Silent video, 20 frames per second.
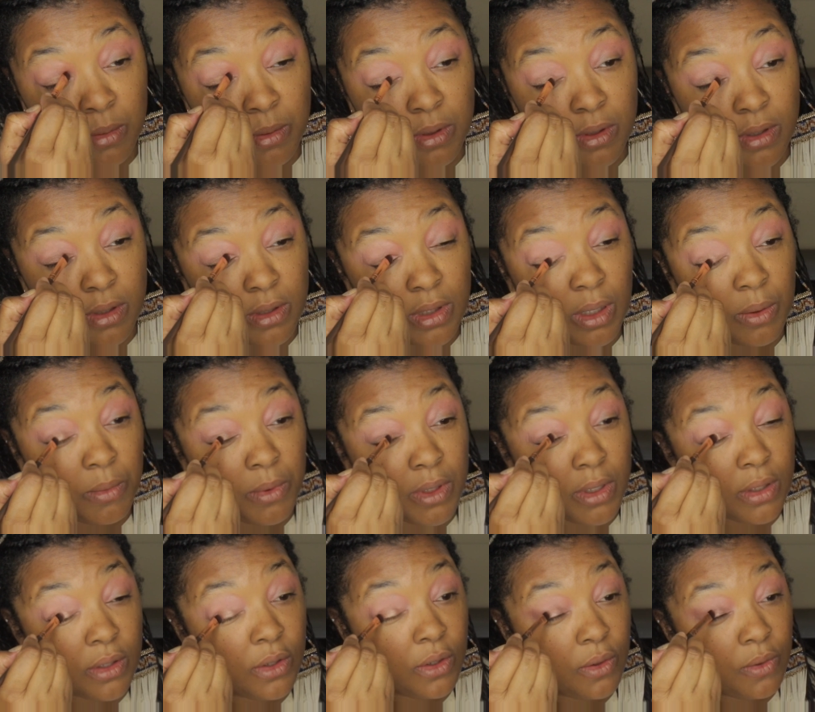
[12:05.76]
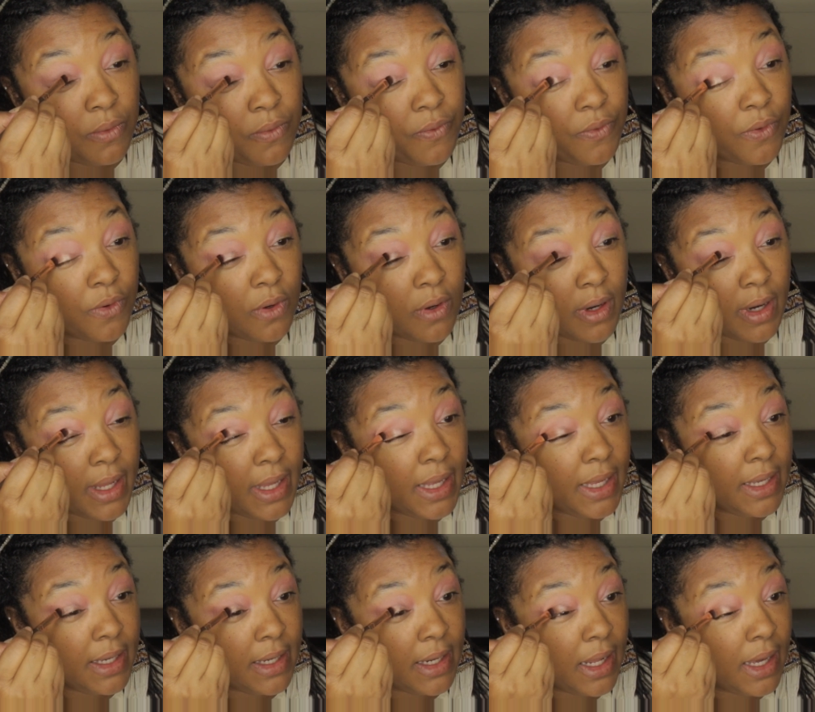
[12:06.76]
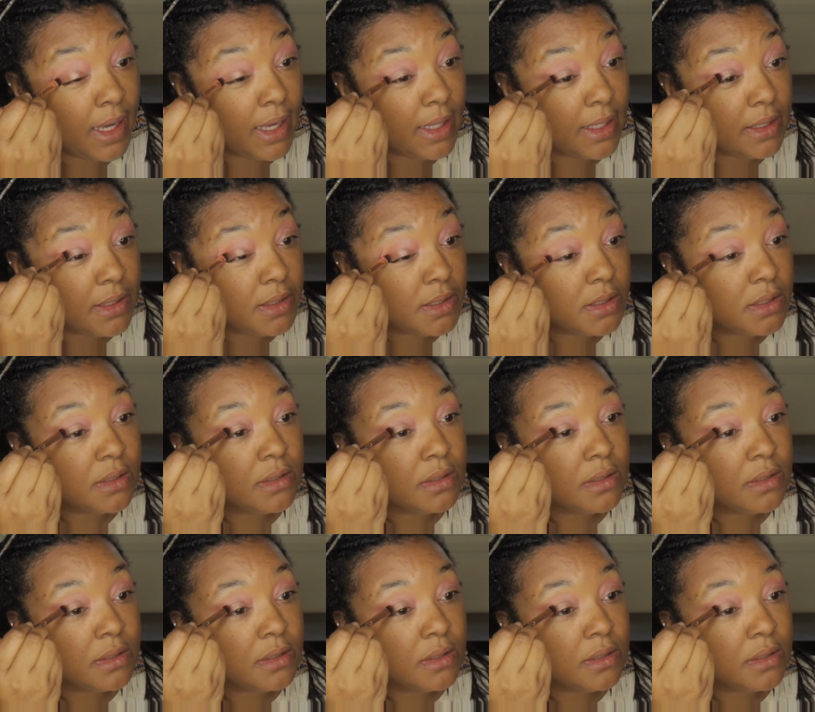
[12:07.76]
because I want to go for a nice,